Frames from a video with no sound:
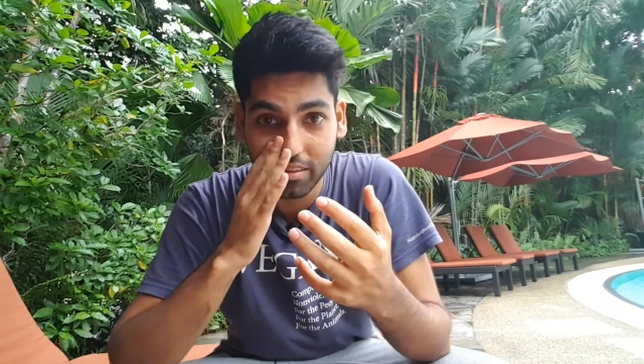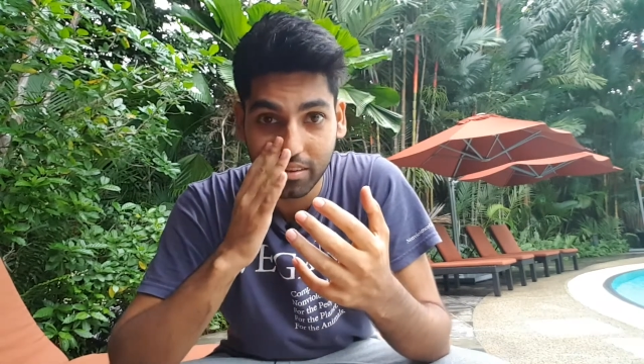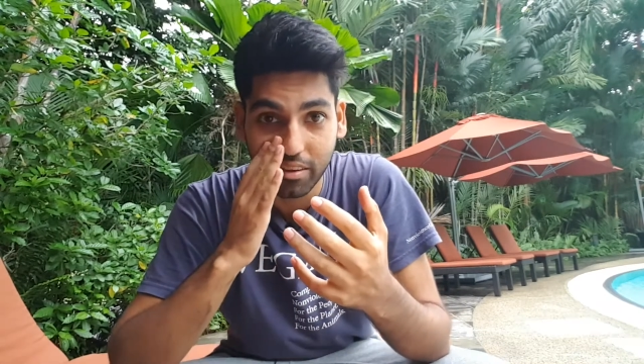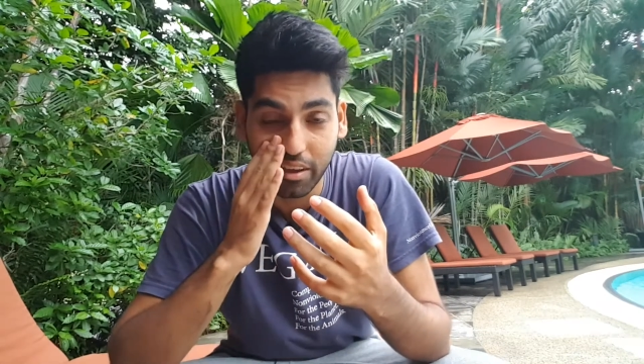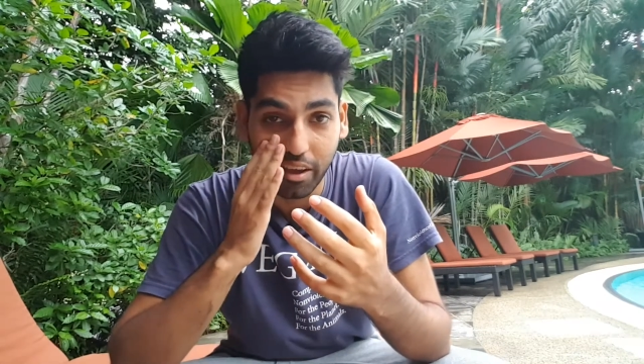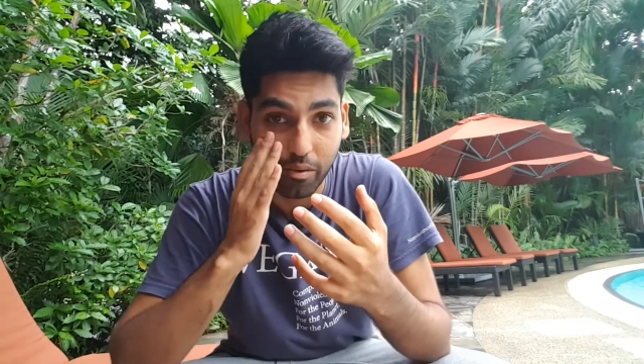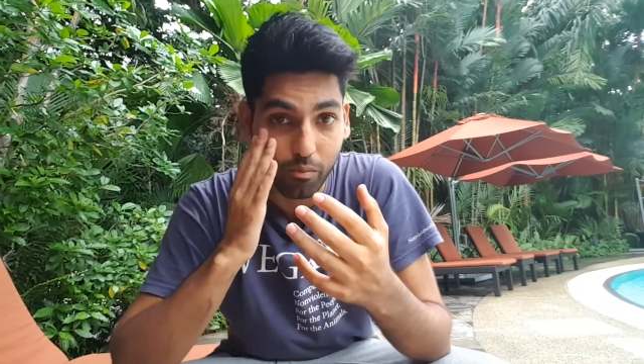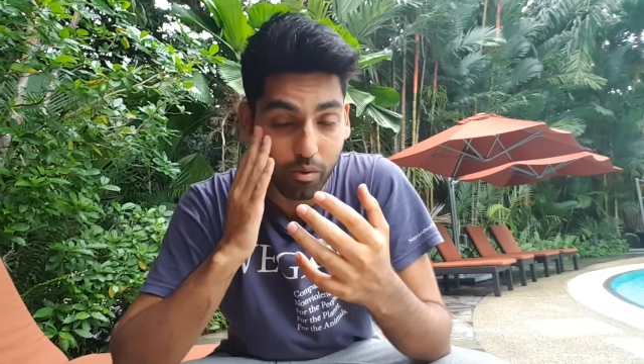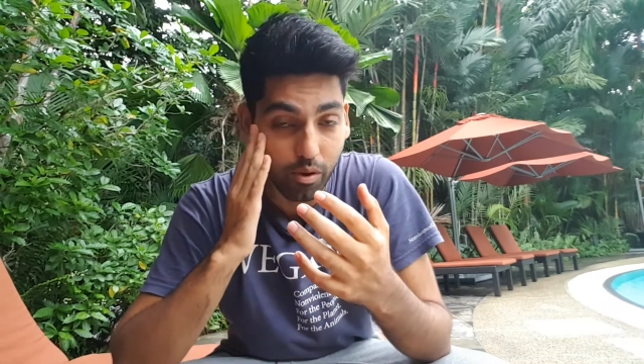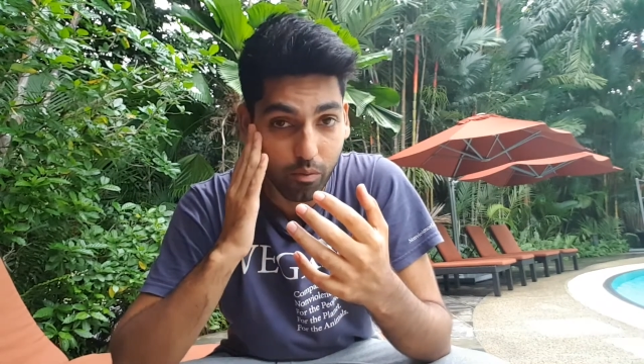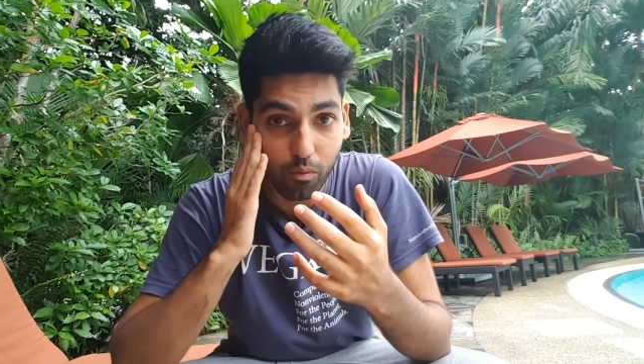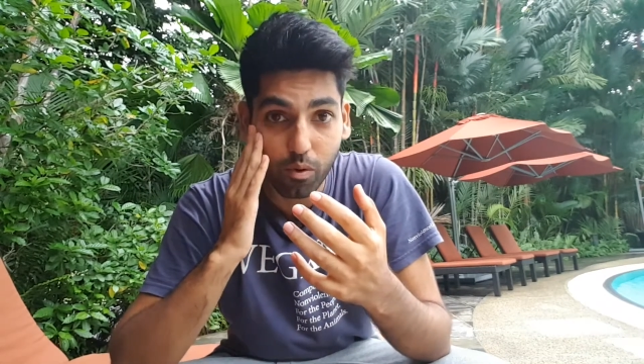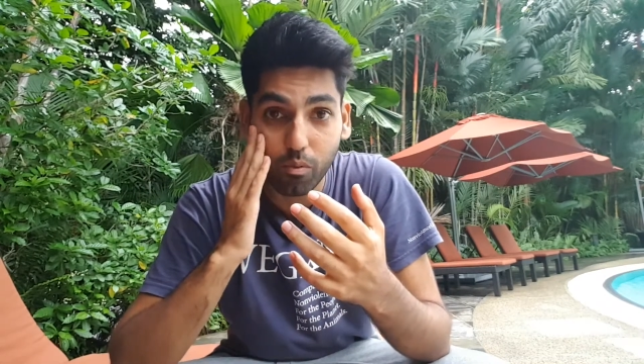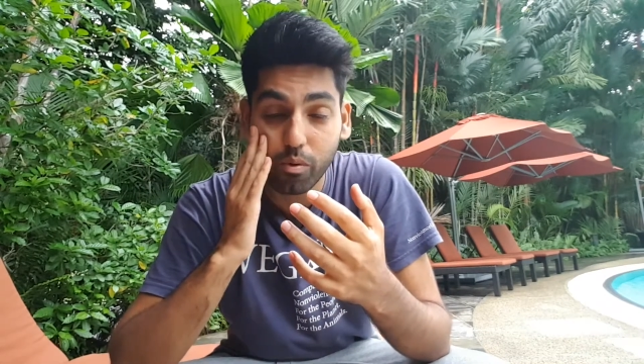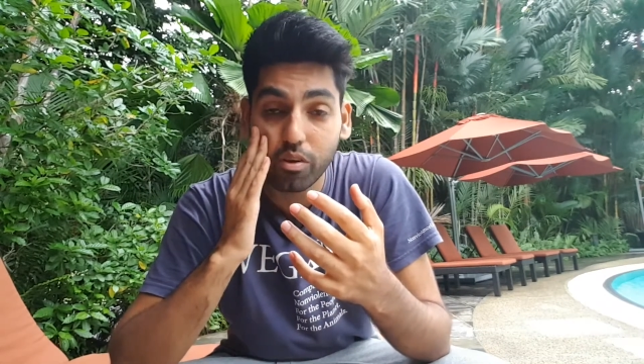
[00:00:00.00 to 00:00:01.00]
okay and we,
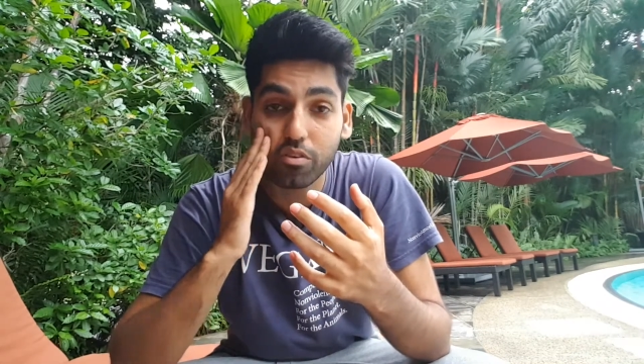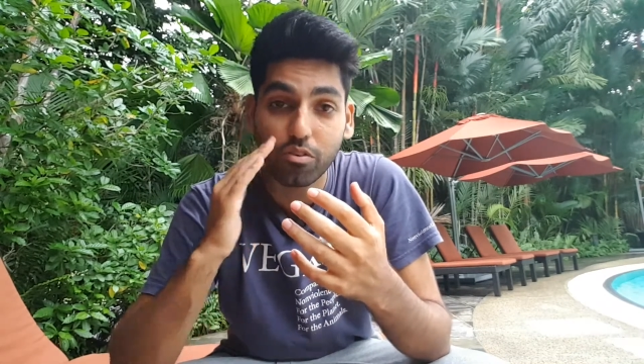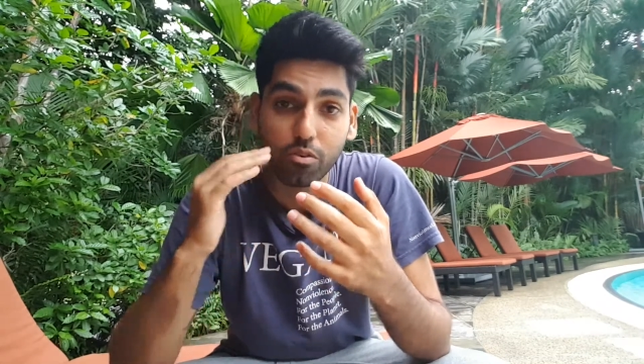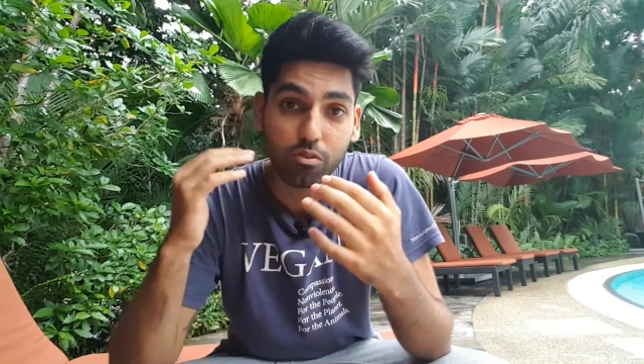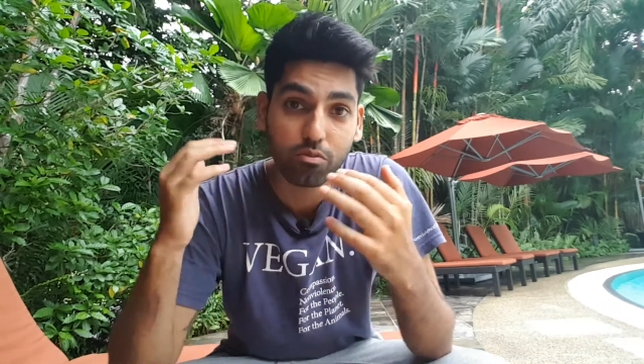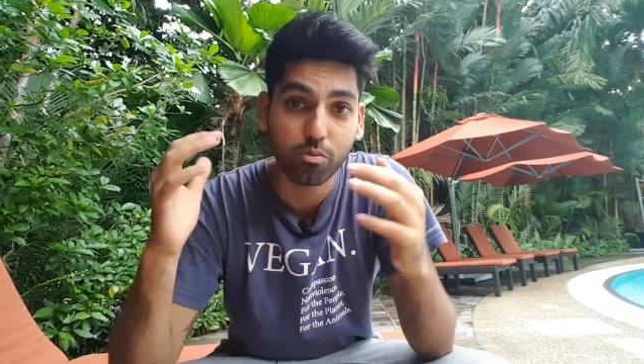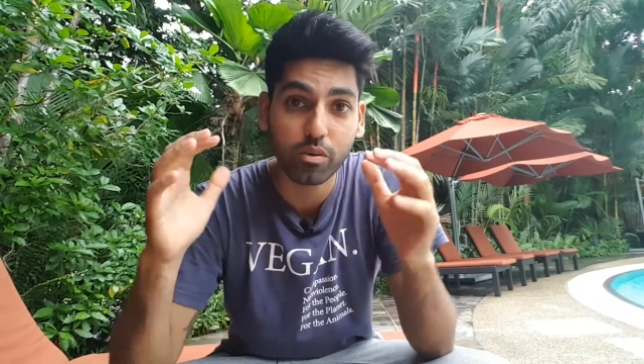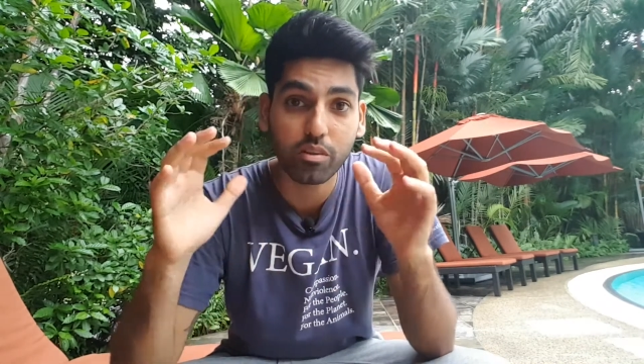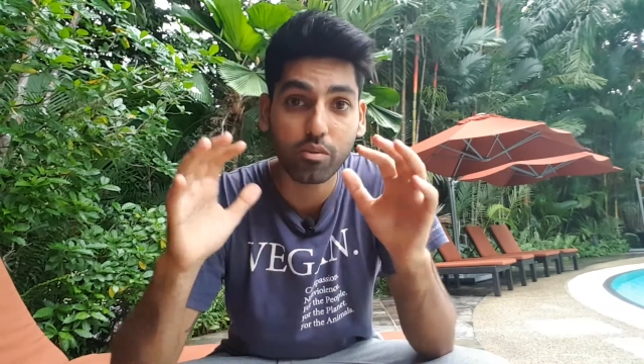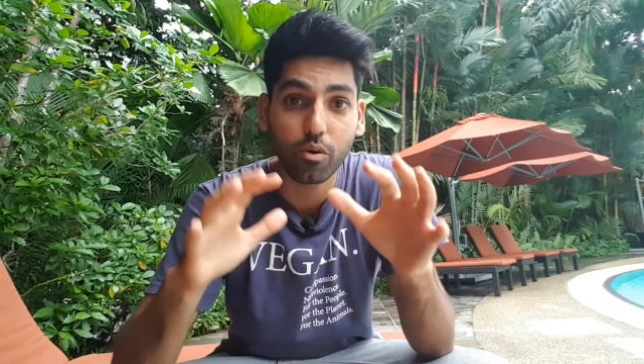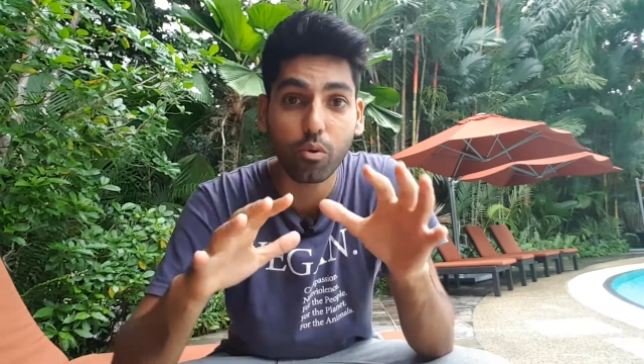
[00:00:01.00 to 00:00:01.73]
what we do is we